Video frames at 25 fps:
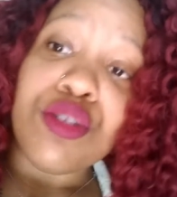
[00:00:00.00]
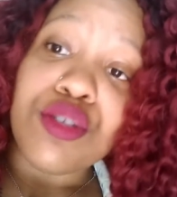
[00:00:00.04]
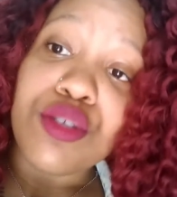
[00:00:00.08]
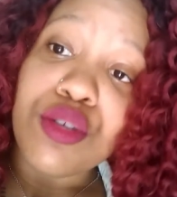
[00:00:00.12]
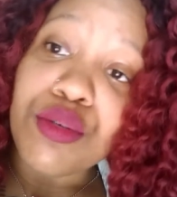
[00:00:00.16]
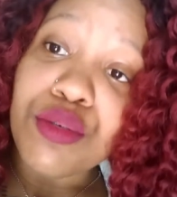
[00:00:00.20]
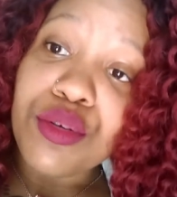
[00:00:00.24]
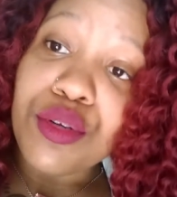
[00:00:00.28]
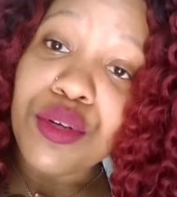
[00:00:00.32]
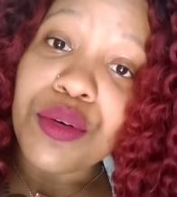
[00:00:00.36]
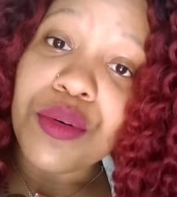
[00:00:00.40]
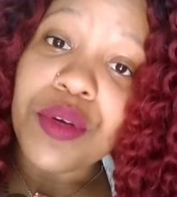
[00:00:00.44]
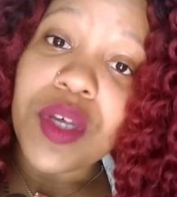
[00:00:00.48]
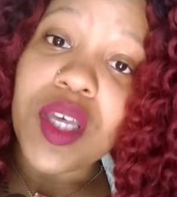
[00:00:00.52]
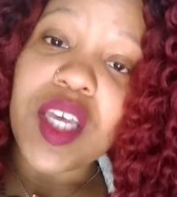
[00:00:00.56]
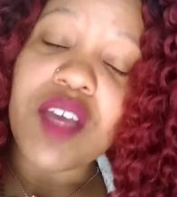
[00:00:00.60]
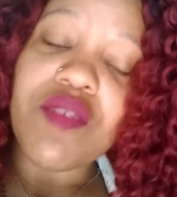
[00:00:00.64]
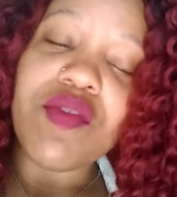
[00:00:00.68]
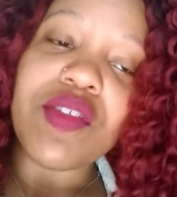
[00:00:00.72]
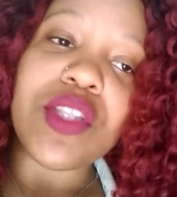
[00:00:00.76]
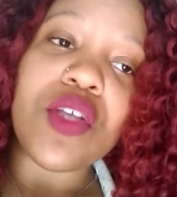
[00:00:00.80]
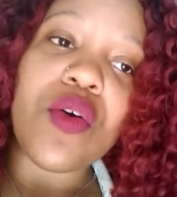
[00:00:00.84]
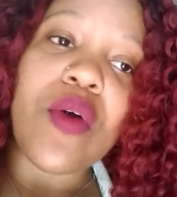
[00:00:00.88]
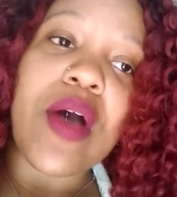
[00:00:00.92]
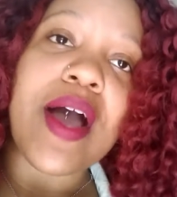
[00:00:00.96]
to do it,
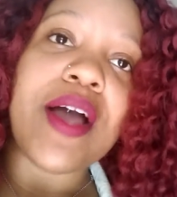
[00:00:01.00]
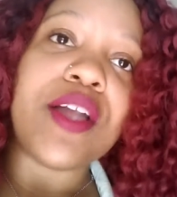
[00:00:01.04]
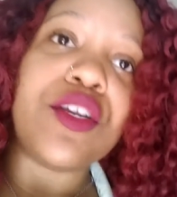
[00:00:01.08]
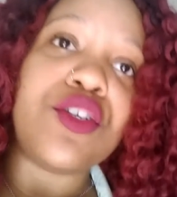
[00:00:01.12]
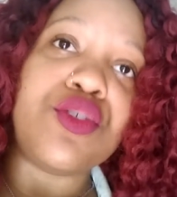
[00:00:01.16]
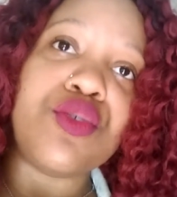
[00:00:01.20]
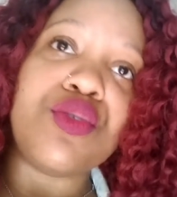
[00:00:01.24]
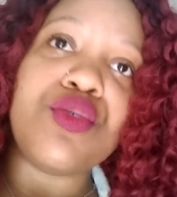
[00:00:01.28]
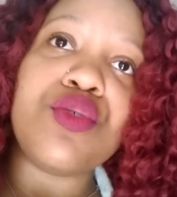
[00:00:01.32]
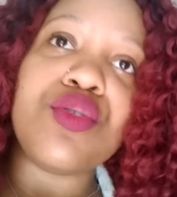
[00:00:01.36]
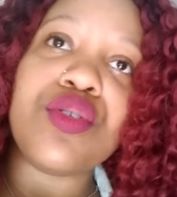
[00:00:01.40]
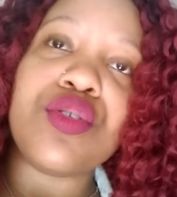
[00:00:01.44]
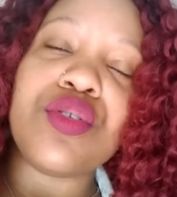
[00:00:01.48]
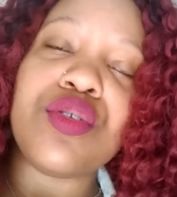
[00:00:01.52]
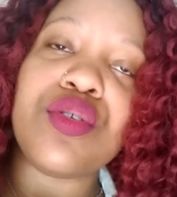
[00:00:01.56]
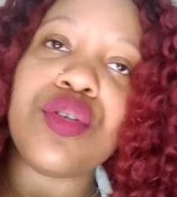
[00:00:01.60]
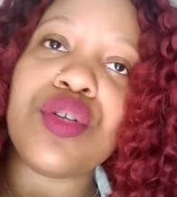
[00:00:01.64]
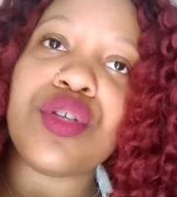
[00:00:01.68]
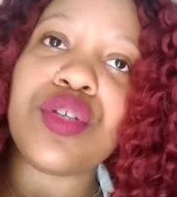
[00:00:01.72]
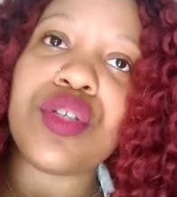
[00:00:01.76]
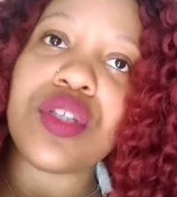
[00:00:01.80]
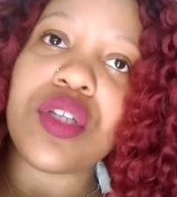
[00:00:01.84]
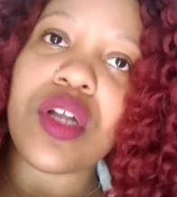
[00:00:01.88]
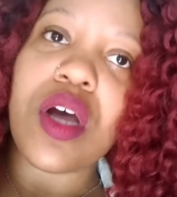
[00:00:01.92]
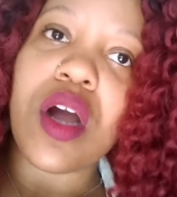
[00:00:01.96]
even though I do
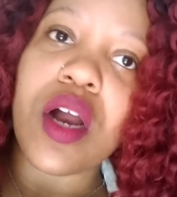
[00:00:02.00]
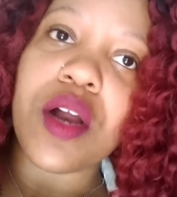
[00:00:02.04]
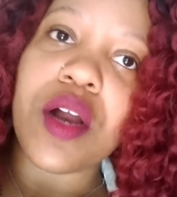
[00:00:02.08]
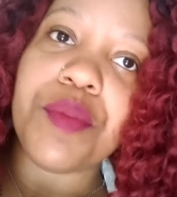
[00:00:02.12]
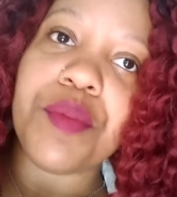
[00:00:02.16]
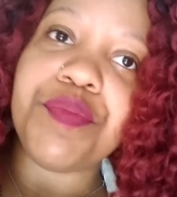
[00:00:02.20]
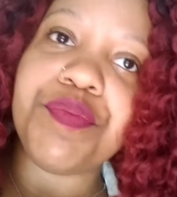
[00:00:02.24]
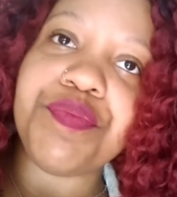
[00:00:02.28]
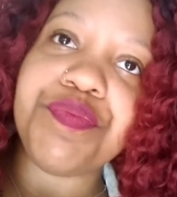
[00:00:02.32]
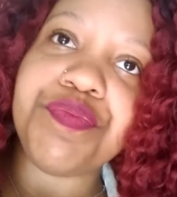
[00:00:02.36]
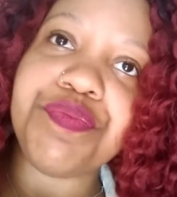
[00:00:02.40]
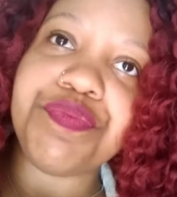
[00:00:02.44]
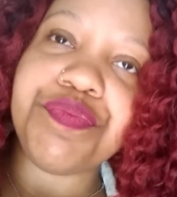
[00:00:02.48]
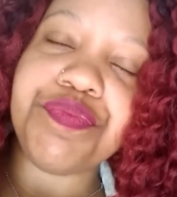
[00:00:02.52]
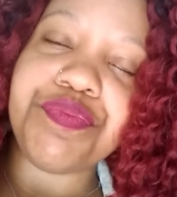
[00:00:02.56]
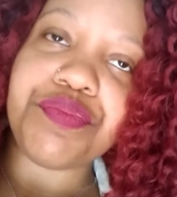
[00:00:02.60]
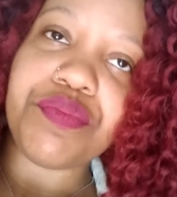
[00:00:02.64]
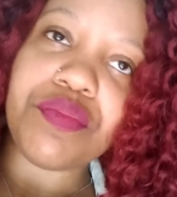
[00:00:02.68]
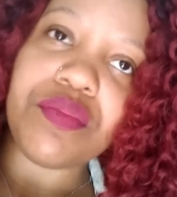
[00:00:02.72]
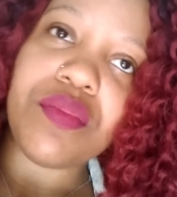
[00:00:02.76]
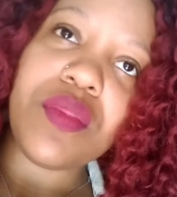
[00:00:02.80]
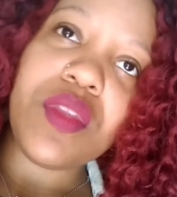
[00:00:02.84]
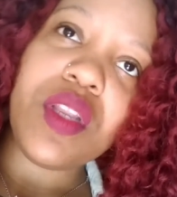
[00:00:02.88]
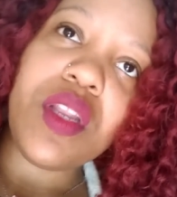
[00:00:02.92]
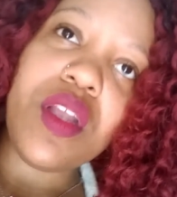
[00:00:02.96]
start
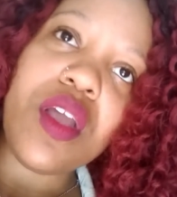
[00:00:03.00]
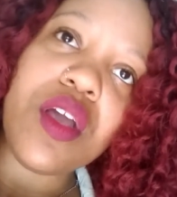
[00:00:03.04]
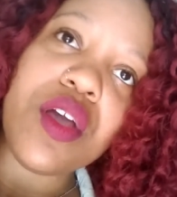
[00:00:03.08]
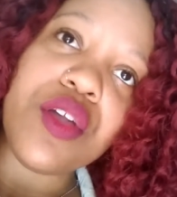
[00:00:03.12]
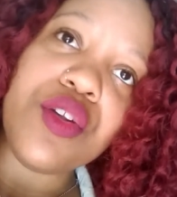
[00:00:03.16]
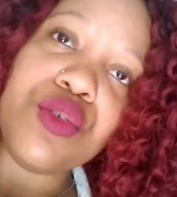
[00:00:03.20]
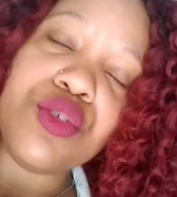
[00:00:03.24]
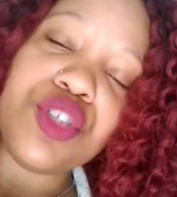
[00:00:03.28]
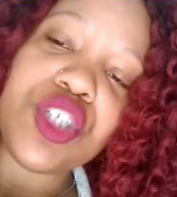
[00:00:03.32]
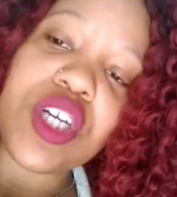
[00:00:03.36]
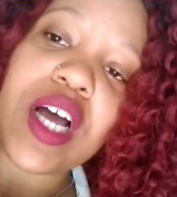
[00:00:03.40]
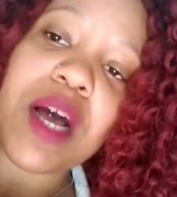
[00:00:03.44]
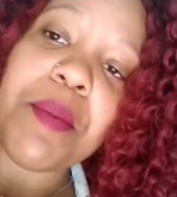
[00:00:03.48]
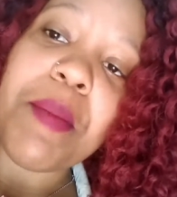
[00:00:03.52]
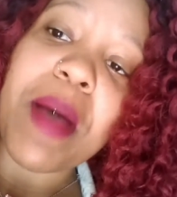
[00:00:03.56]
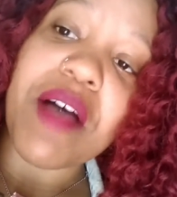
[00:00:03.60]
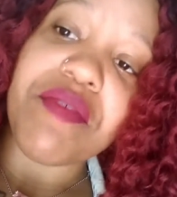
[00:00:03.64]
a new job.